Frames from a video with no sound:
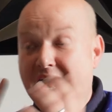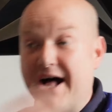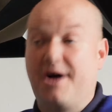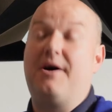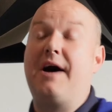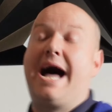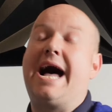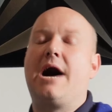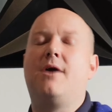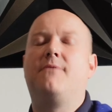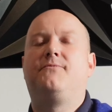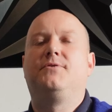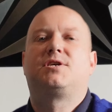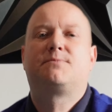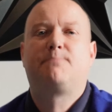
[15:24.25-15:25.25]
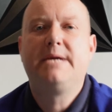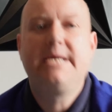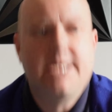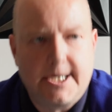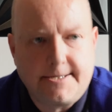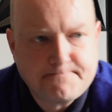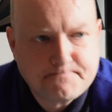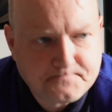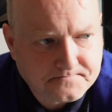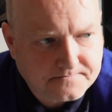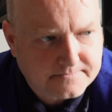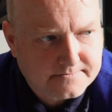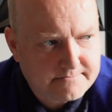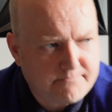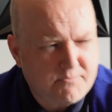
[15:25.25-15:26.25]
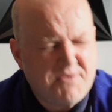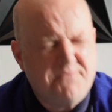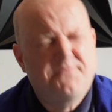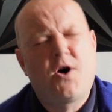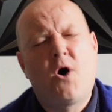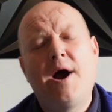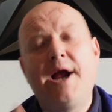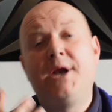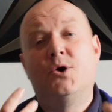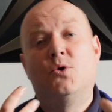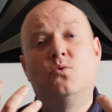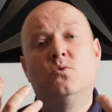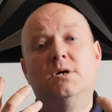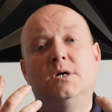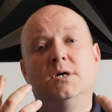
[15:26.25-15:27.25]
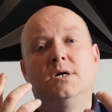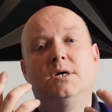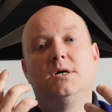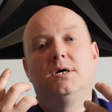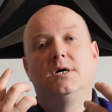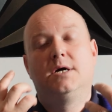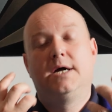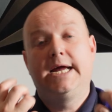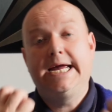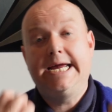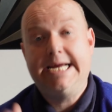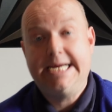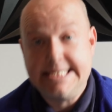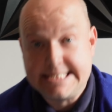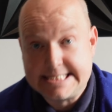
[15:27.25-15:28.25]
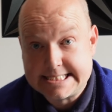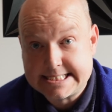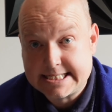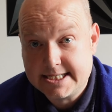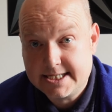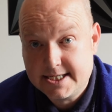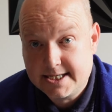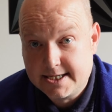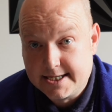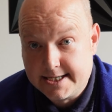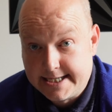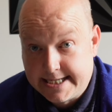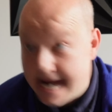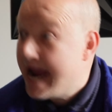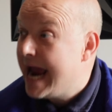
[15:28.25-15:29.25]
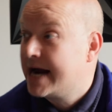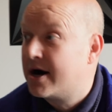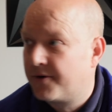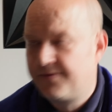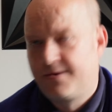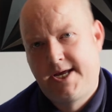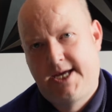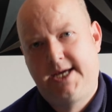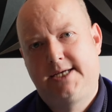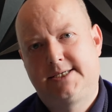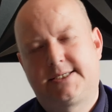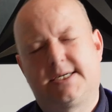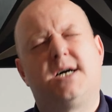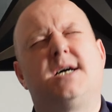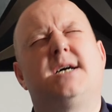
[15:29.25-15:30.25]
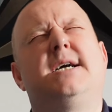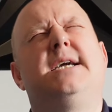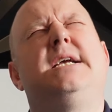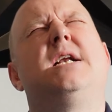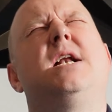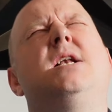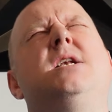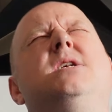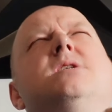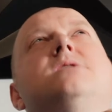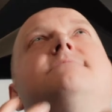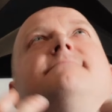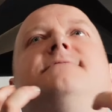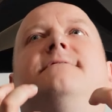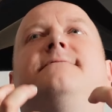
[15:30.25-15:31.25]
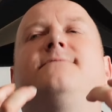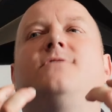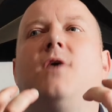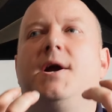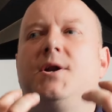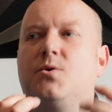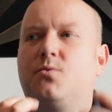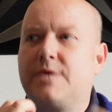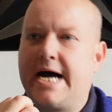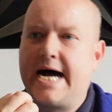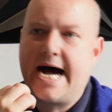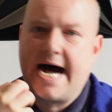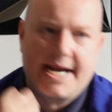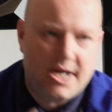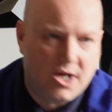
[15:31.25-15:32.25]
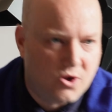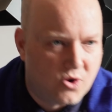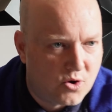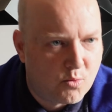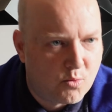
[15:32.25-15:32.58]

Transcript: out of the speaker. Vinyl is king on these. I love the vinyl, that analog